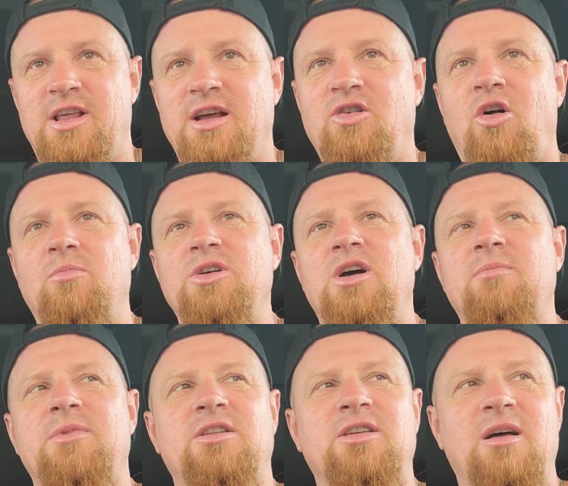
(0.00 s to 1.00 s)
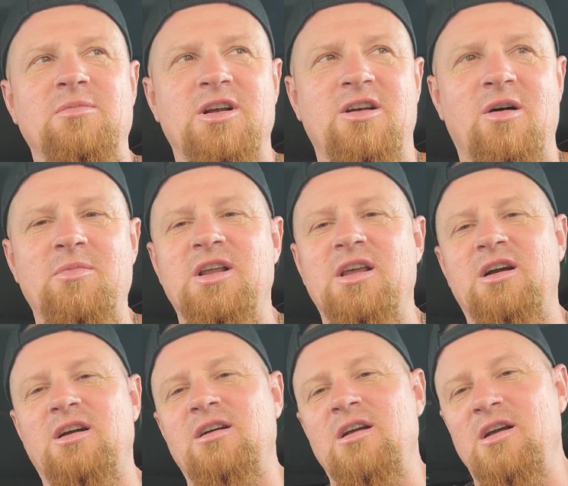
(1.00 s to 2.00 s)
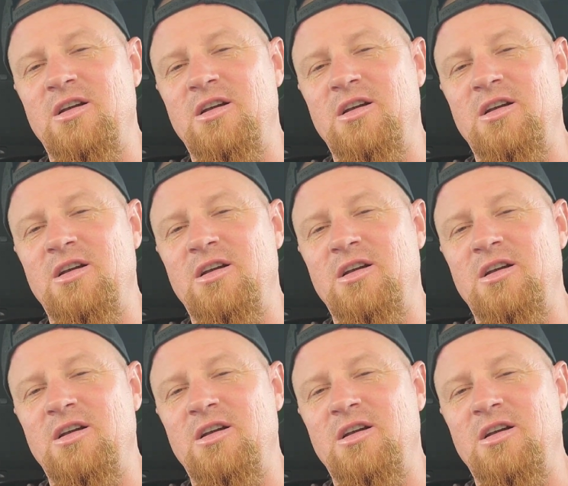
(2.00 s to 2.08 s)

They call me up, they tell me to come in here,